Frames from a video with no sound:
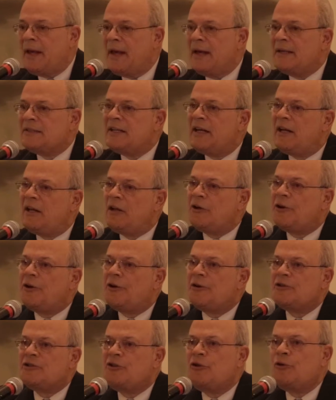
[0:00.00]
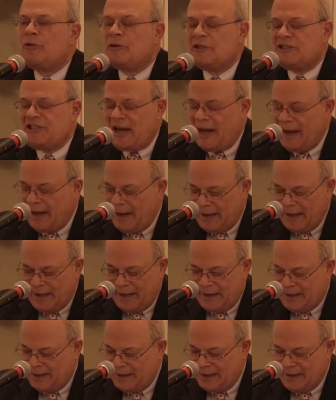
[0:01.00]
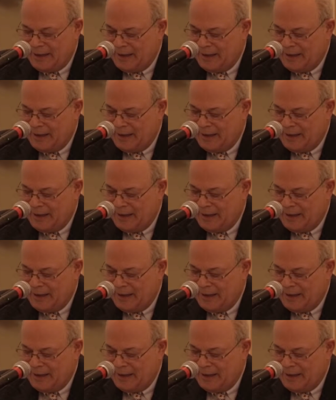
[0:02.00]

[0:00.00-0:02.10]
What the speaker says: has held her torch high,